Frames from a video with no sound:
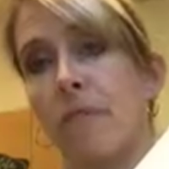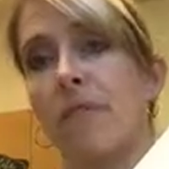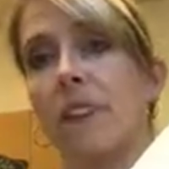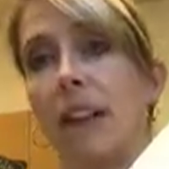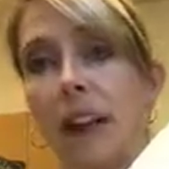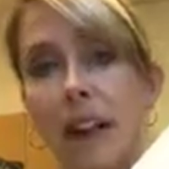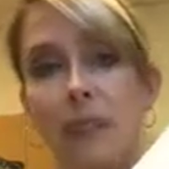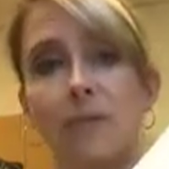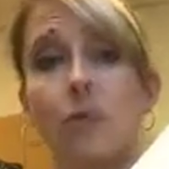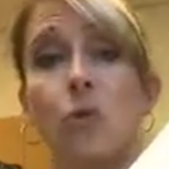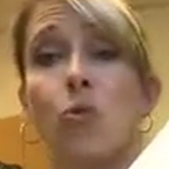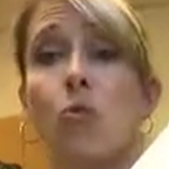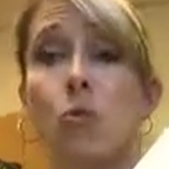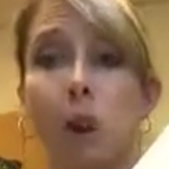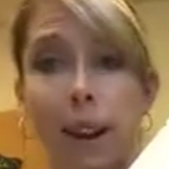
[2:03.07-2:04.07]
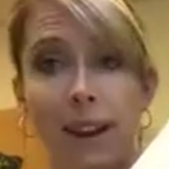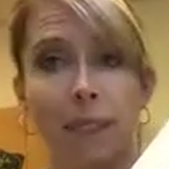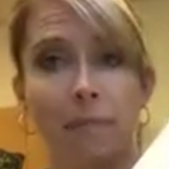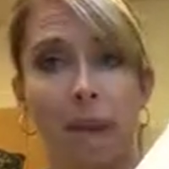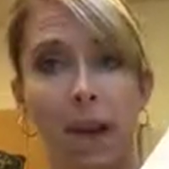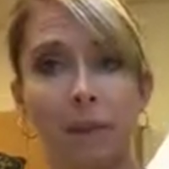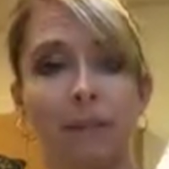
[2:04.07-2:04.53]
where they have to
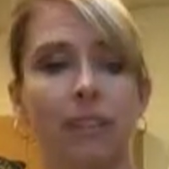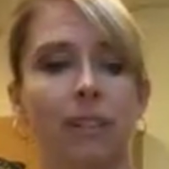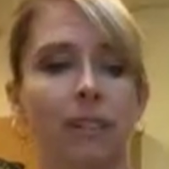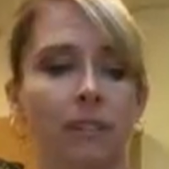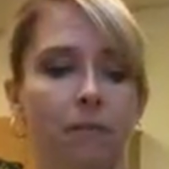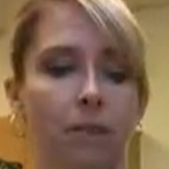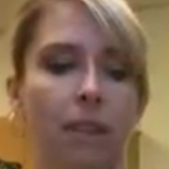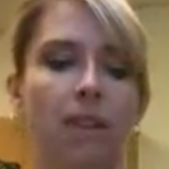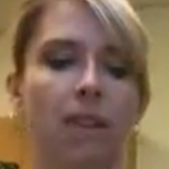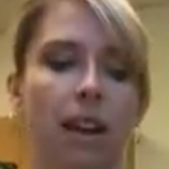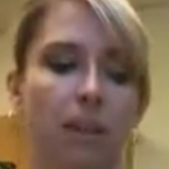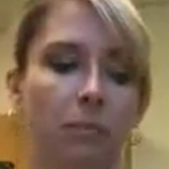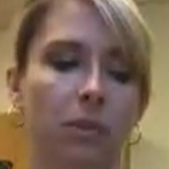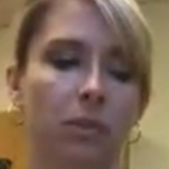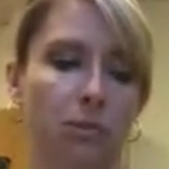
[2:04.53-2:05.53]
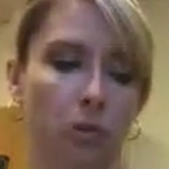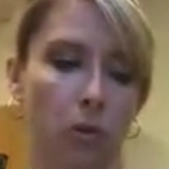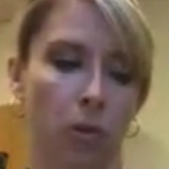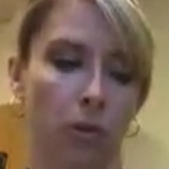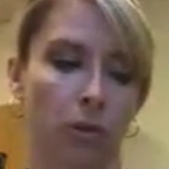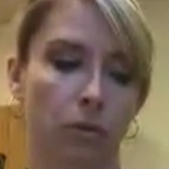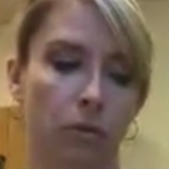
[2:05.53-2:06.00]
write about the different types of
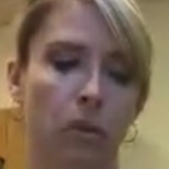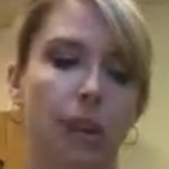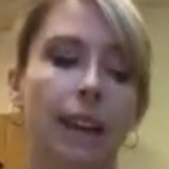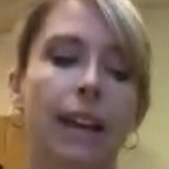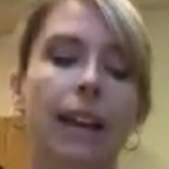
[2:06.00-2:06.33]
soils.